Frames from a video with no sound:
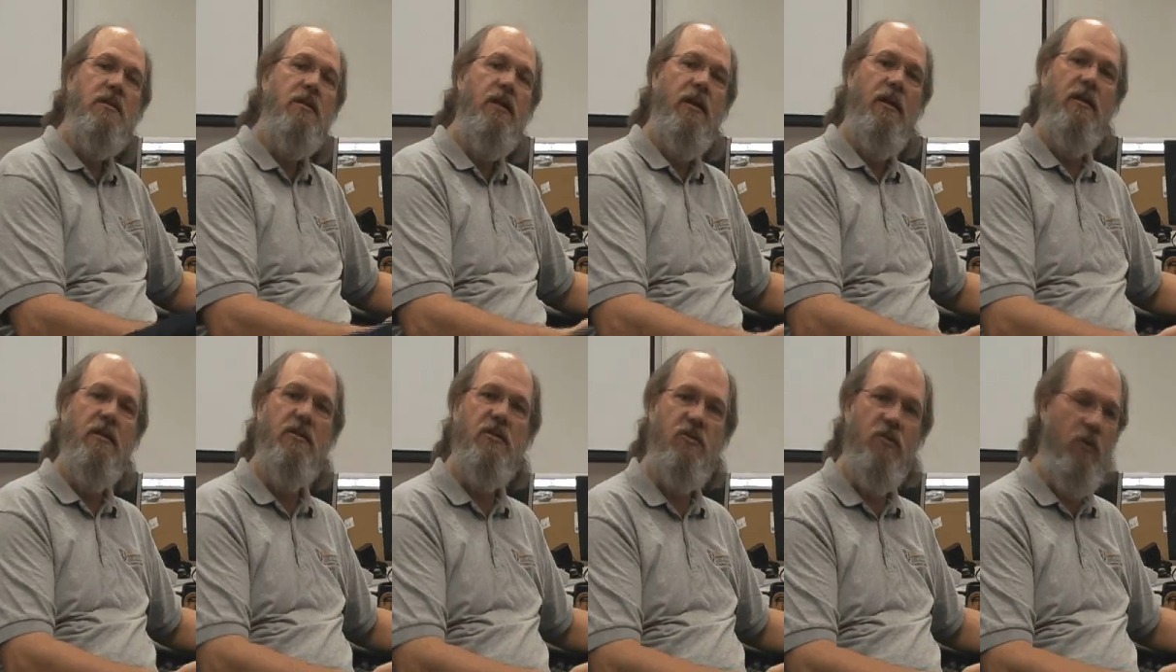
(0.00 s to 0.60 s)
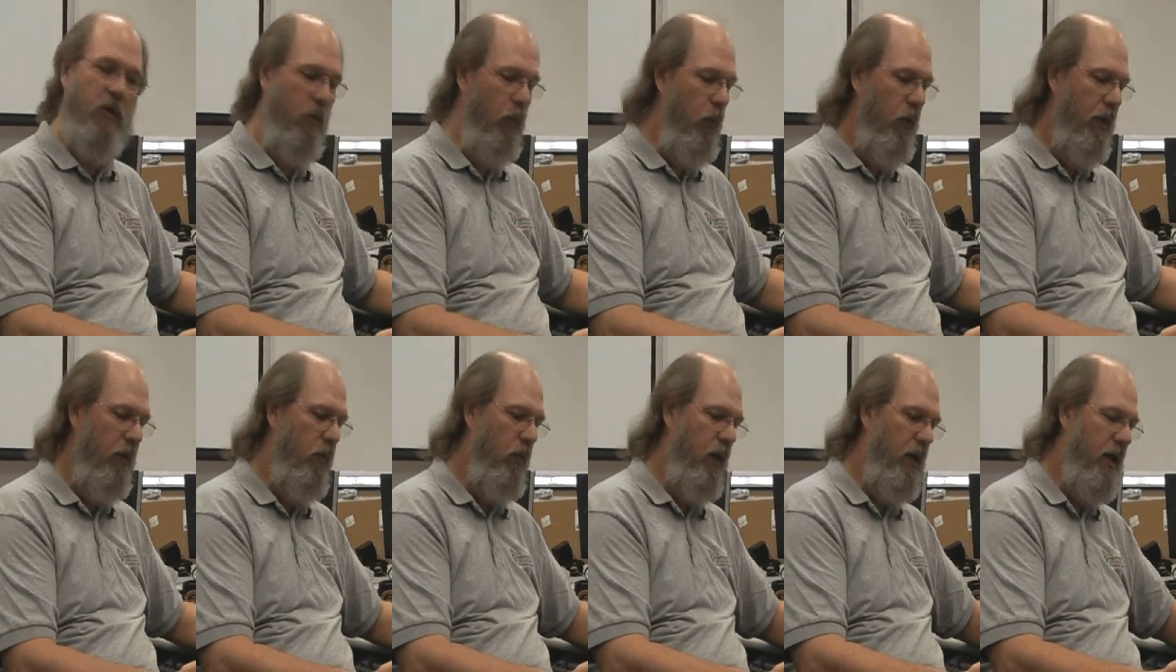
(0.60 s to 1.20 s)
is
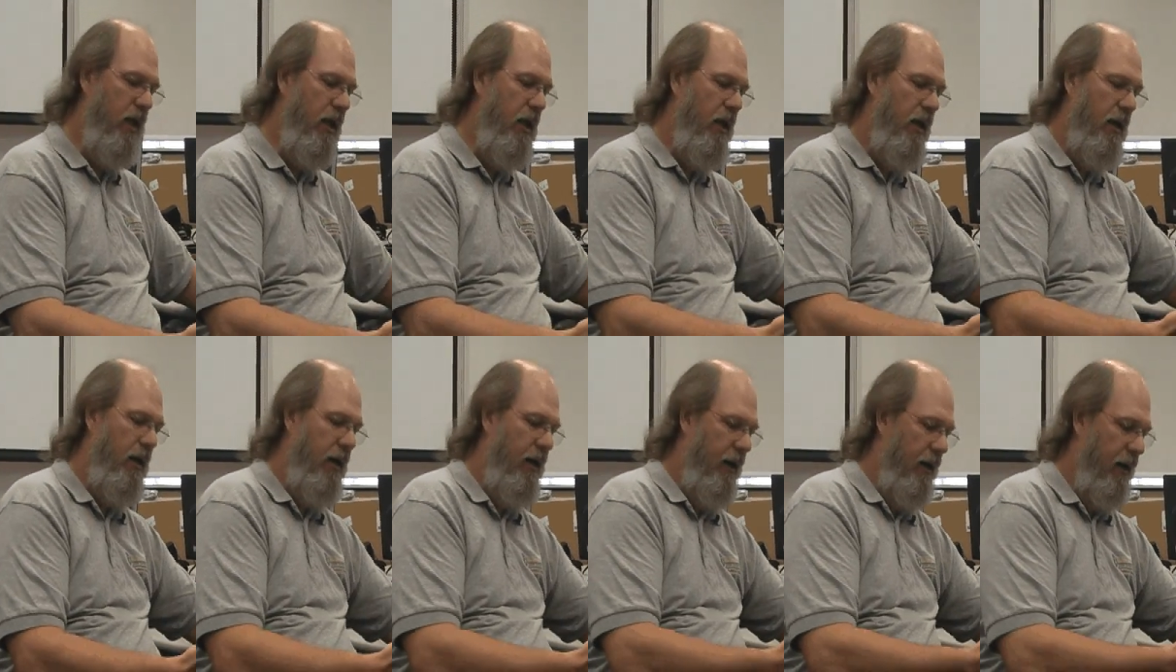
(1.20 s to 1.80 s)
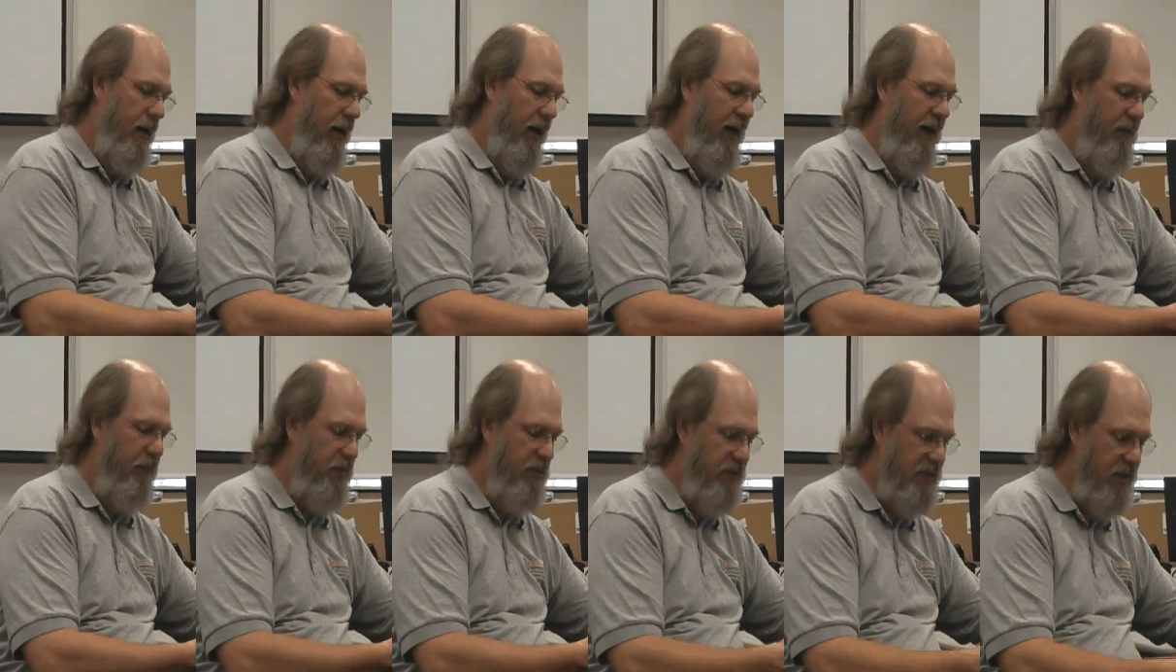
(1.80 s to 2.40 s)
when we
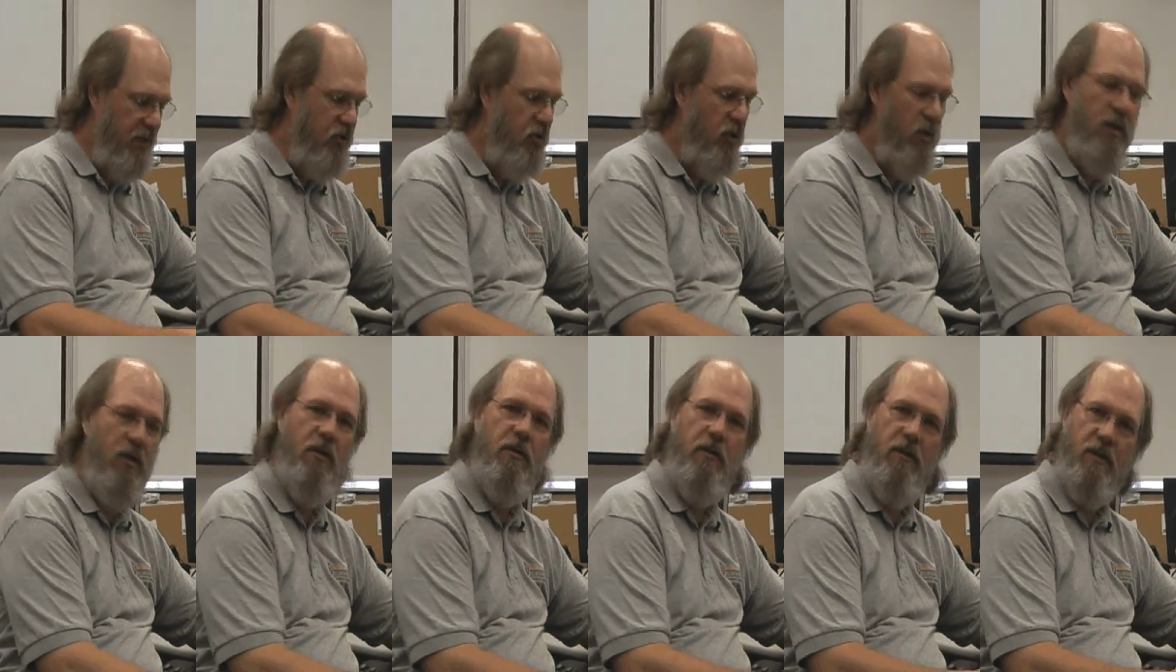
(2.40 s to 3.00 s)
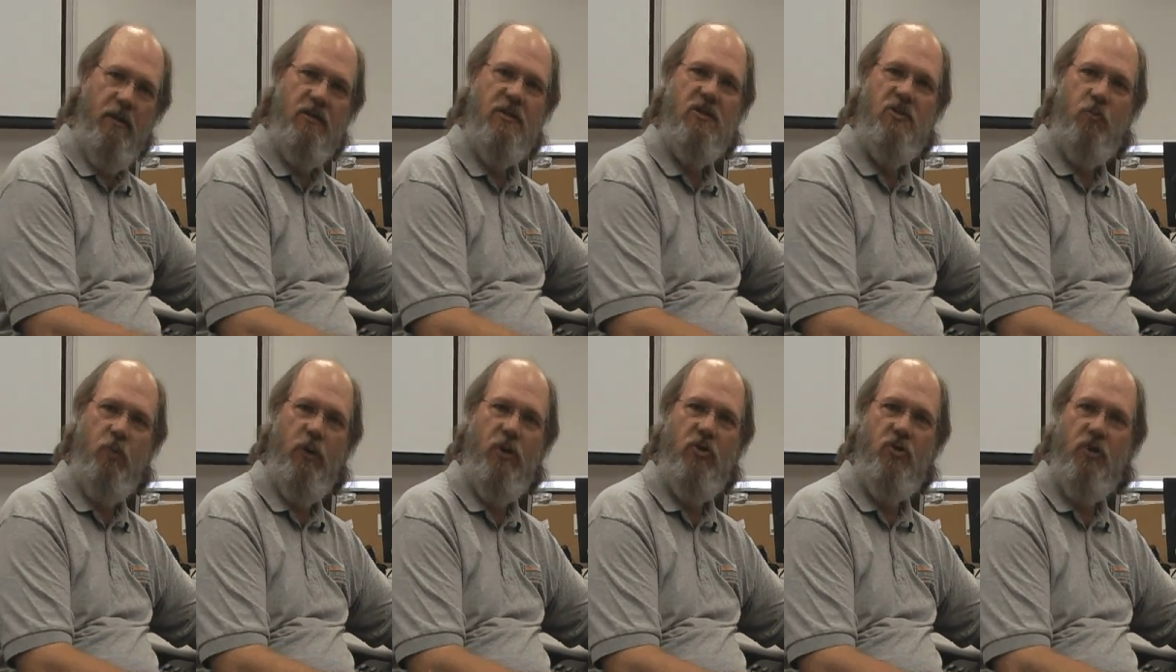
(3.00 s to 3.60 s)
have positioned this
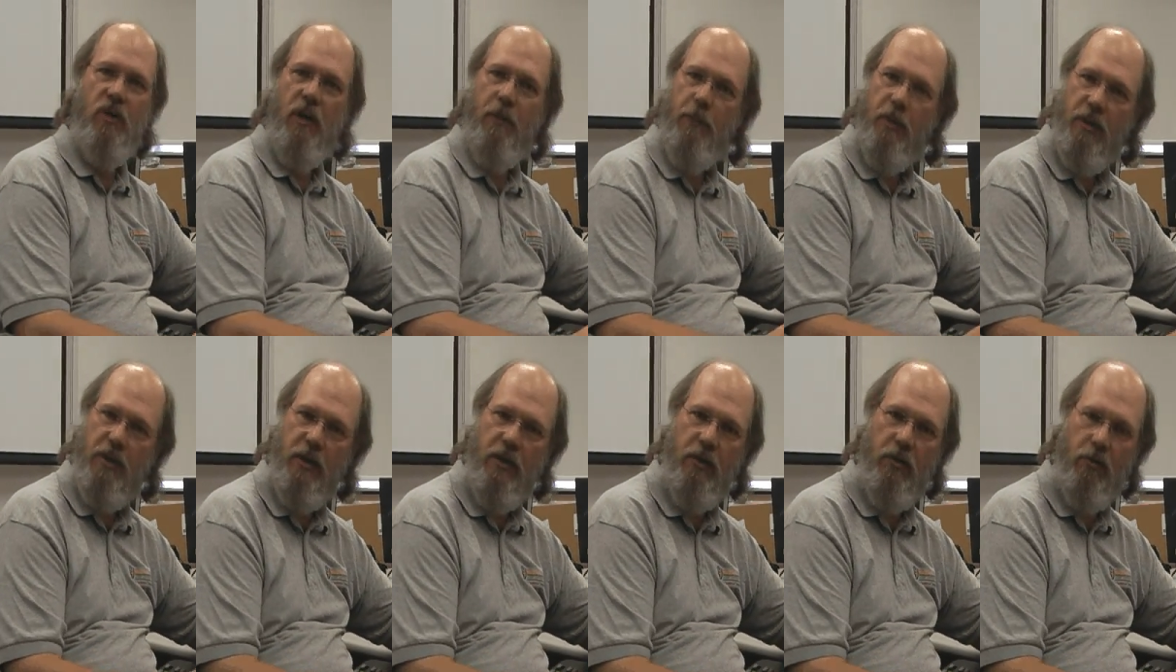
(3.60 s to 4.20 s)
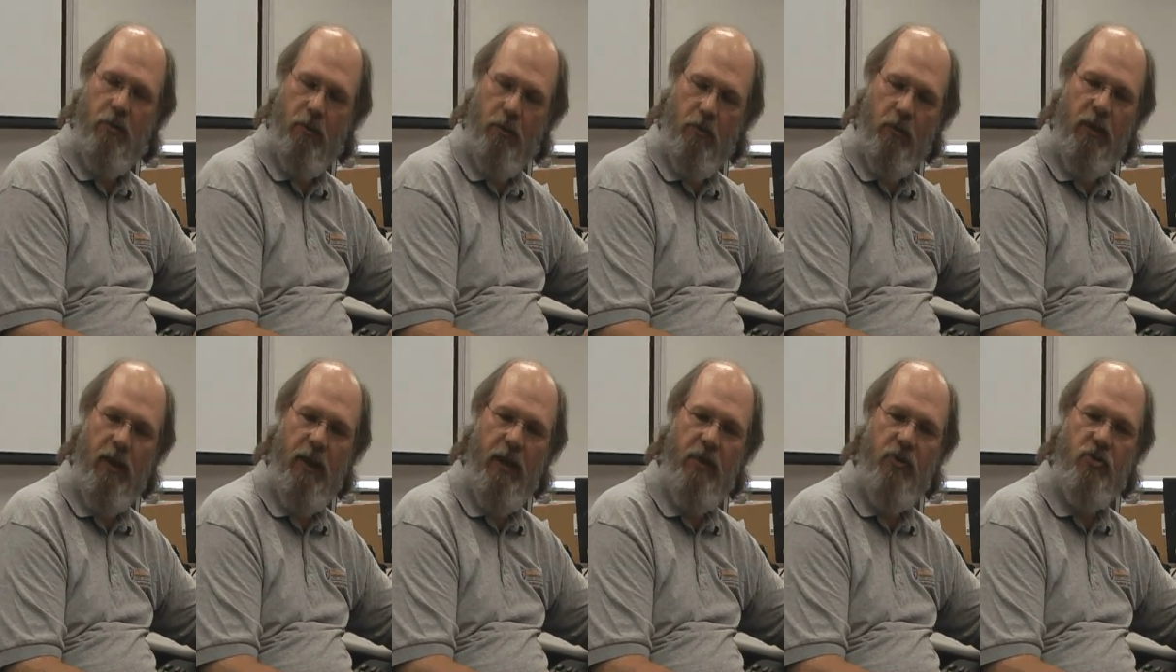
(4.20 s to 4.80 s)
switch in a particular
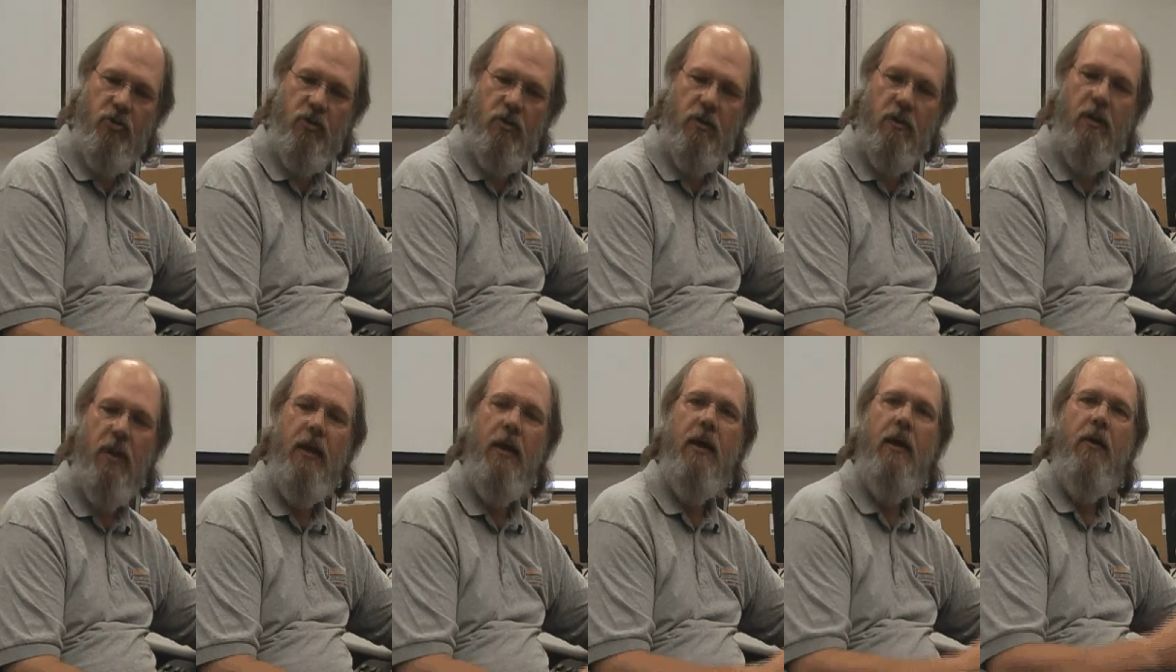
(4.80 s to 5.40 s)
location,